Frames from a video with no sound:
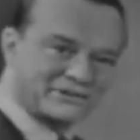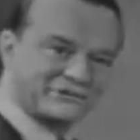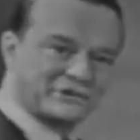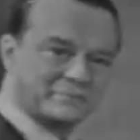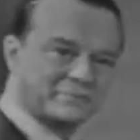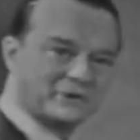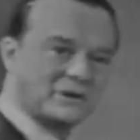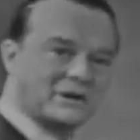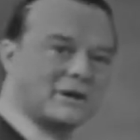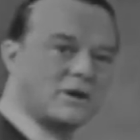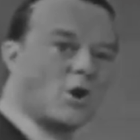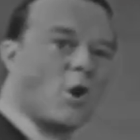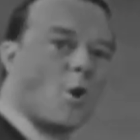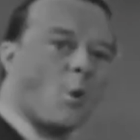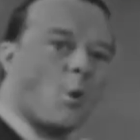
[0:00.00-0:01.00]
symbol.
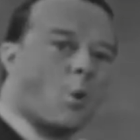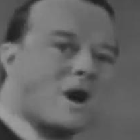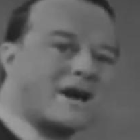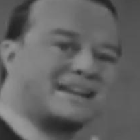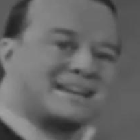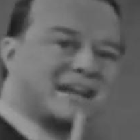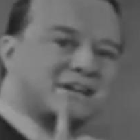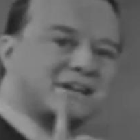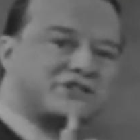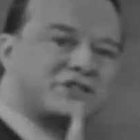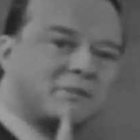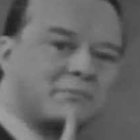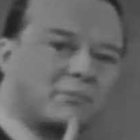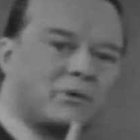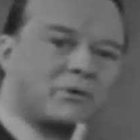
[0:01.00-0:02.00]
One
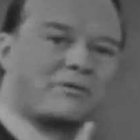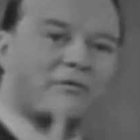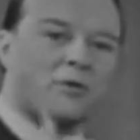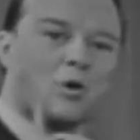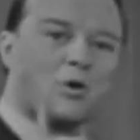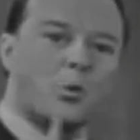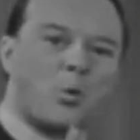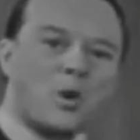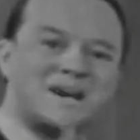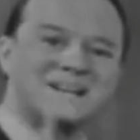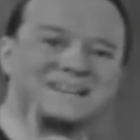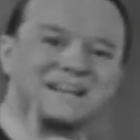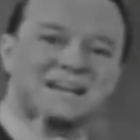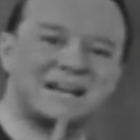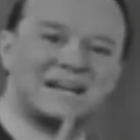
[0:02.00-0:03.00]
symbol for
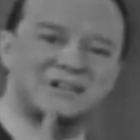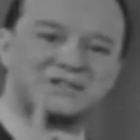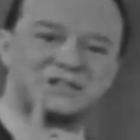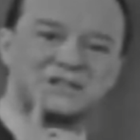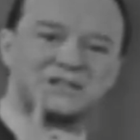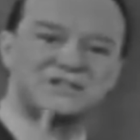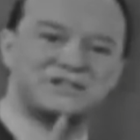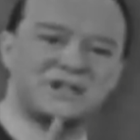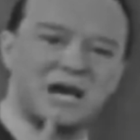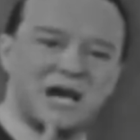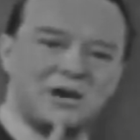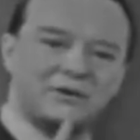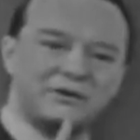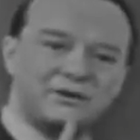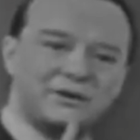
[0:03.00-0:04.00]
one consonant
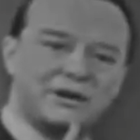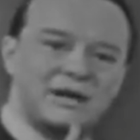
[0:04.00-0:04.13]
sound,